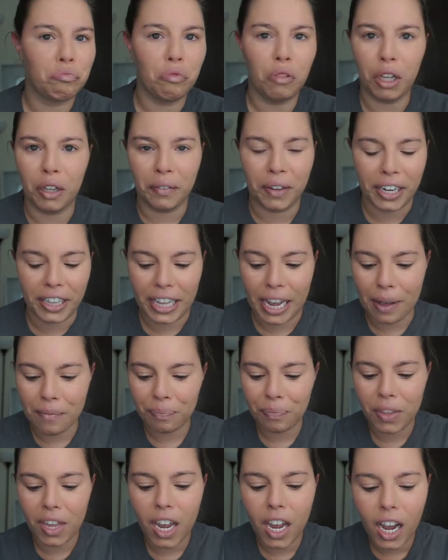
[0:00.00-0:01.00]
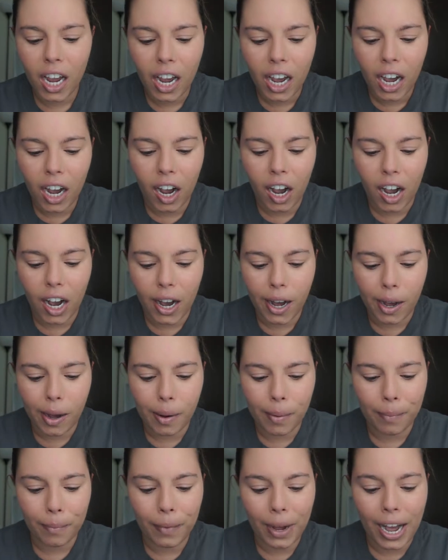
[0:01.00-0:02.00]
Leave it at that.
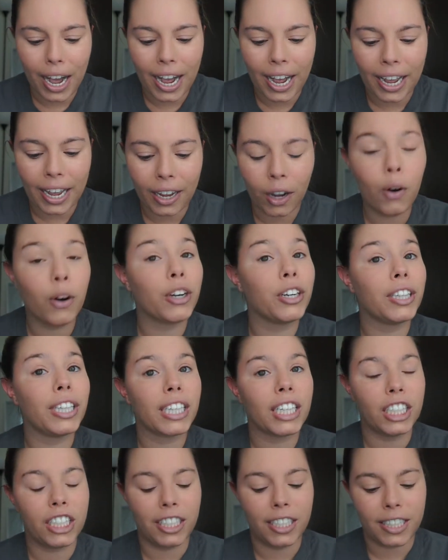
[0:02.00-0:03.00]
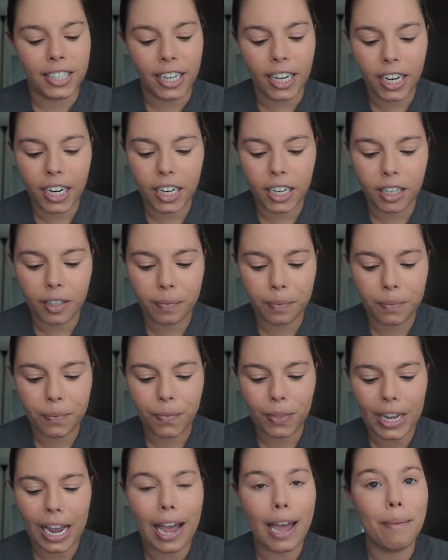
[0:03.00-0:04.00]
I ordered the kitchen sink.
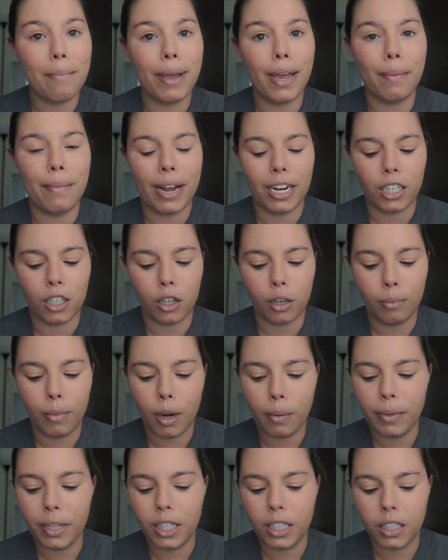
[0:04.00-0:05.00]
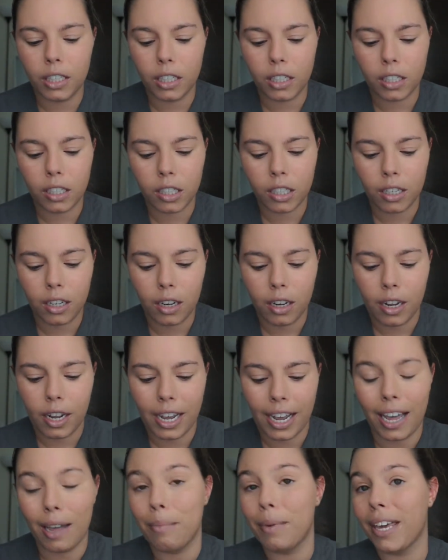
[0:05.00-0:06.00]
I made magical moments.
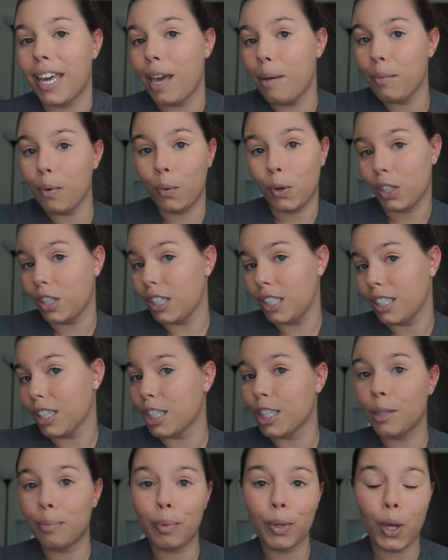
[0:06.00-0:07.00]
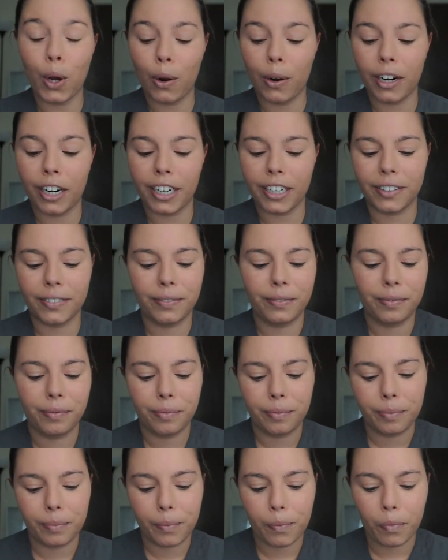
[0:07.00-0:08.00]
I became a wilderness explorer.
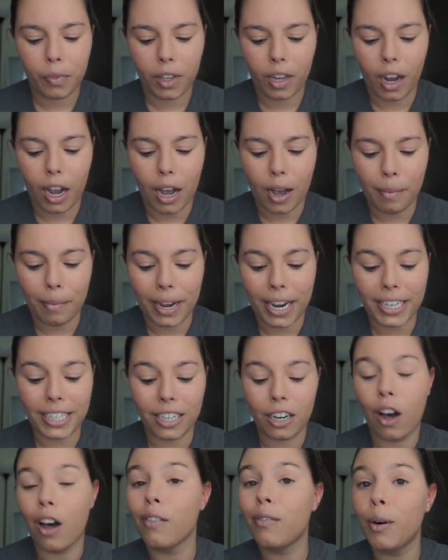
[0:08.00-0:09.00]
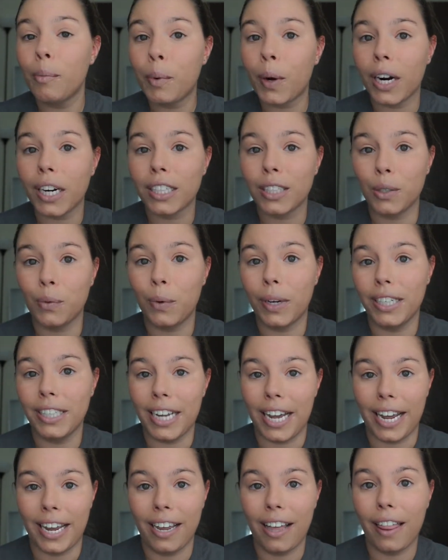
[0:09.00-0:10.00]
I did all 4 parks in one
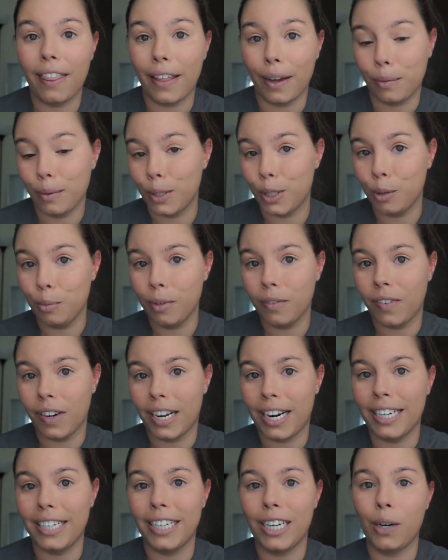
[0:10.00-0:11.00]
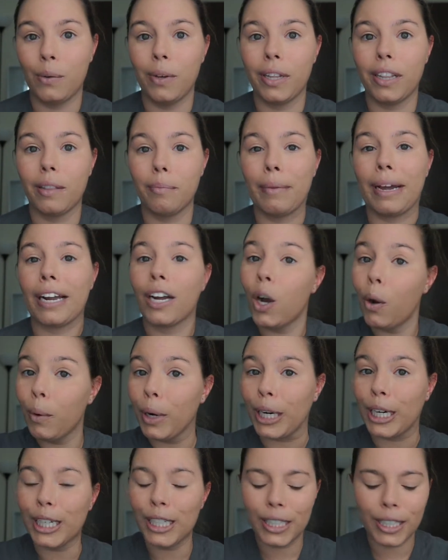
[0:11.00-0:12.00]
day. That was super fun. I did it with my
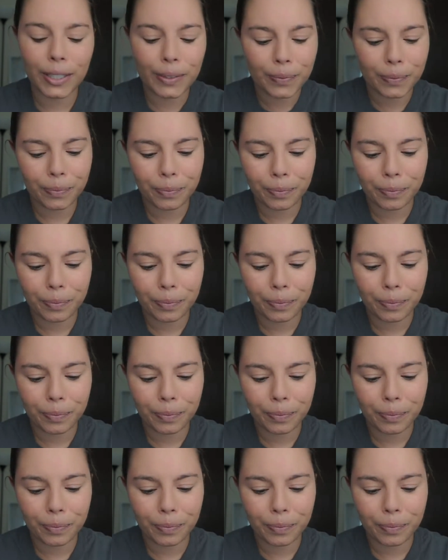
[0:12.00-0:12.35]
coworkers.